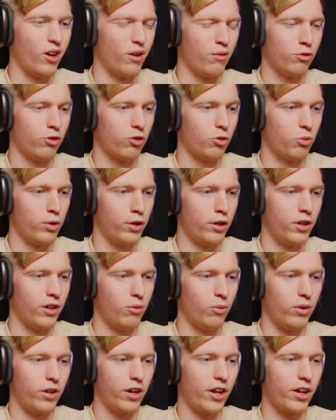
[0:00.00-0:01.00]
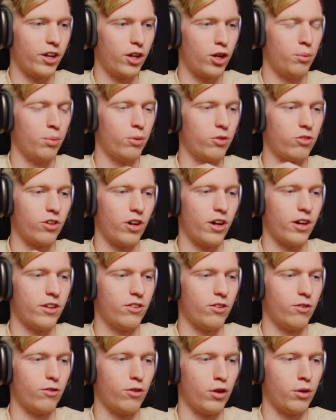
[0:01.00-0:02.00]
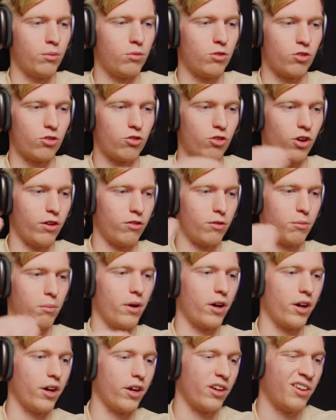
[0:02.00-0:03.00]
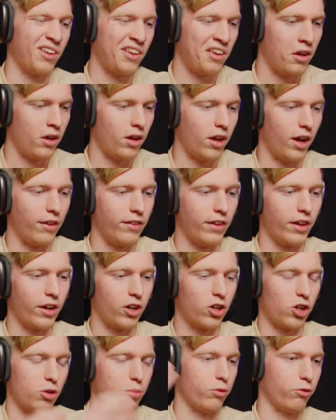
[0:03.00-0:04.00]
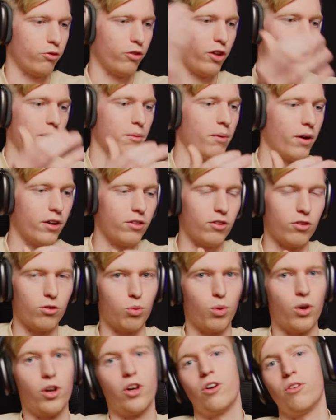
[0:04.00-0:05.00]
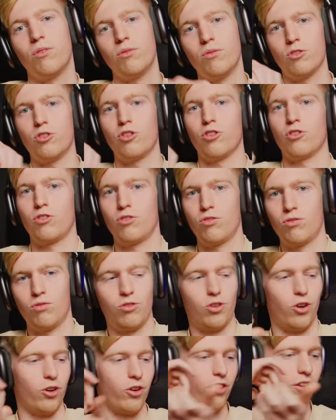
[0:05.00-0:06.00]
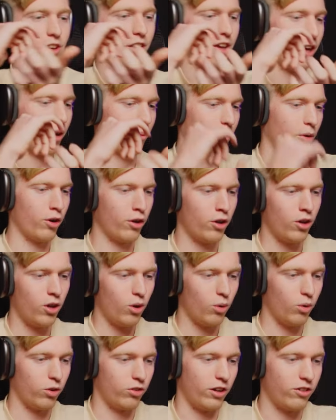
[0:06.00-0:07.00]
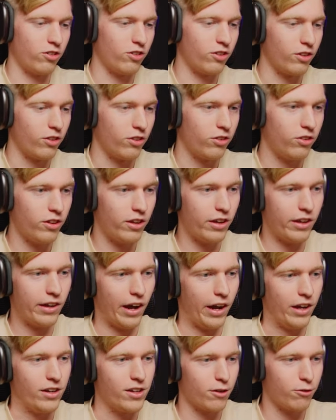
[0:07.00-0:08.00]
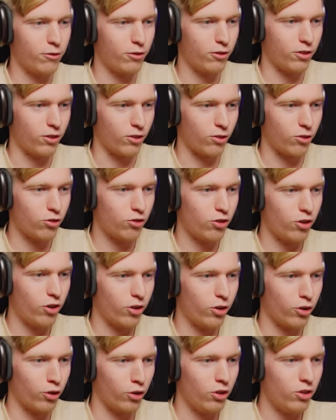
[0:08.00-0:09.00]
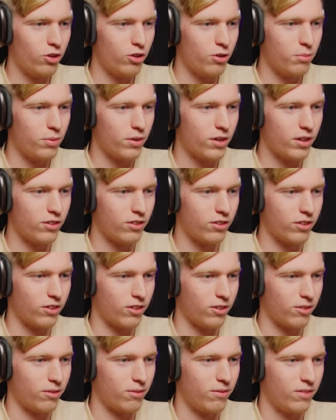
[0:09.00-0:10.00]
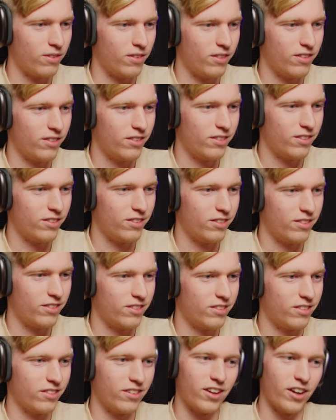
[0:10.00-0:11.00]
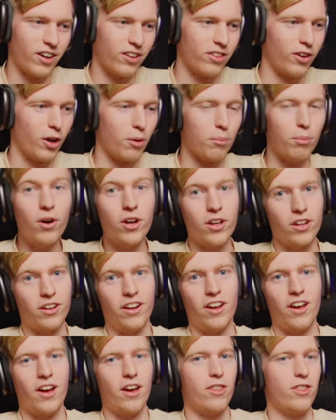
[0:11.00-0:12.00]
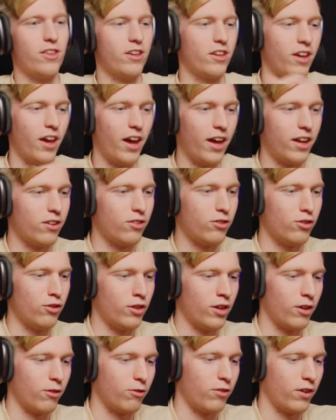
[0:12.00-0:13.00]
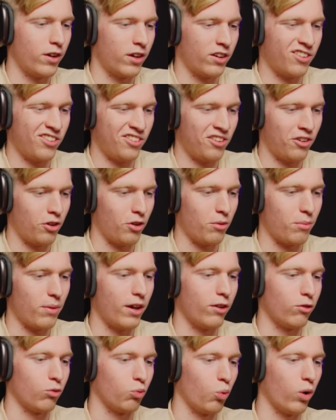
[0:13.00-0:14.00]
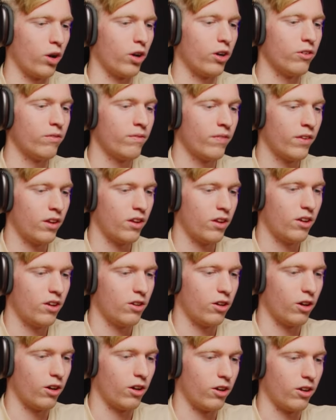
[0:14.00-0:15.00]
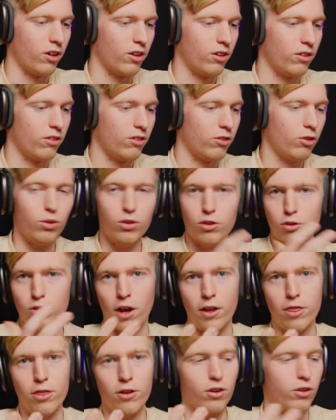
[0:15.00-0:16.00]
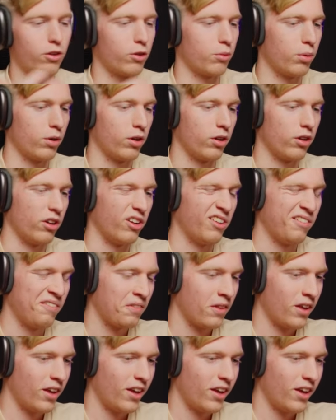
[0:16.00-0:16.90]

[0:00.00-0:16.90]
So we got a couple shots of him just driving by, and then a couple flybys as well, just turning the camera, which as you can see, I definitely struggled a little bit to get it there, but I think it added to the effect as well. So I thought it looked pretty good.